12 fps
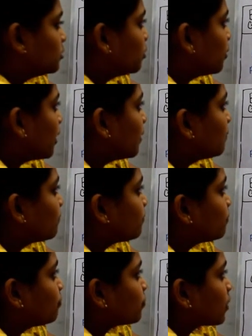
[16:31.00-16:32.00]
Okay.
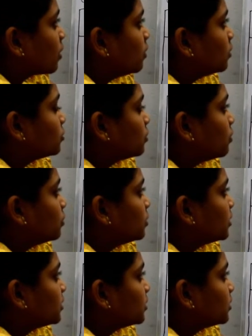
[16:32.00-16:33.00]
So
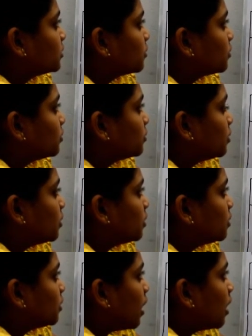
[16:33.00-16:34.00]
this is
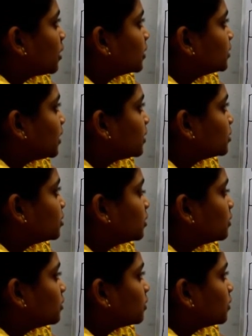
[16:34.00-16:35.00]
RH
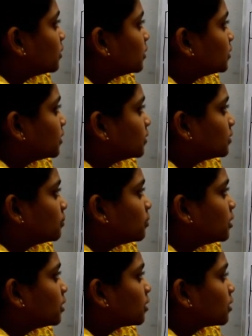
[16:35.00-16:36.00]
antigen is
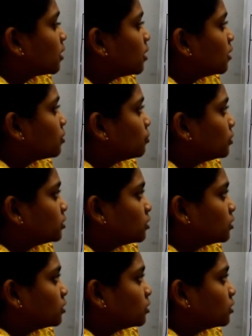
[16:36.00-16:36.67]
similar to which